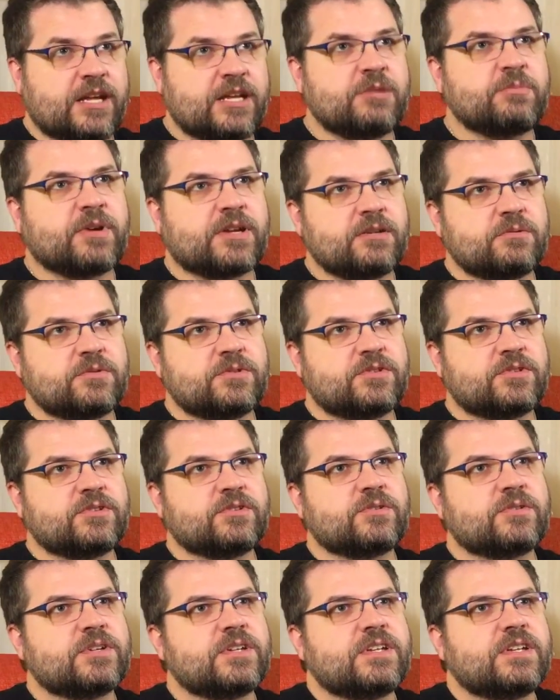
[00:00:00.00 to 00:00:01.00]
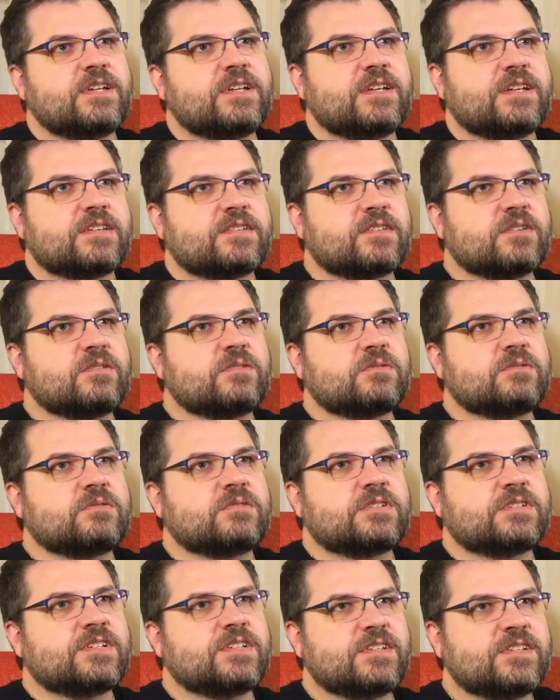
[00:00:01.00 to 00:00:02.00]
anybody would do.
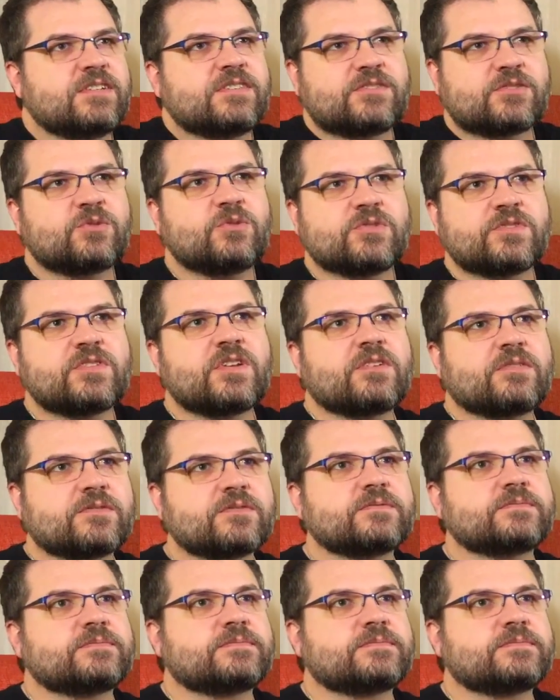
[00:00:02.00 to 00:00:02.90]
So it's cool stuff.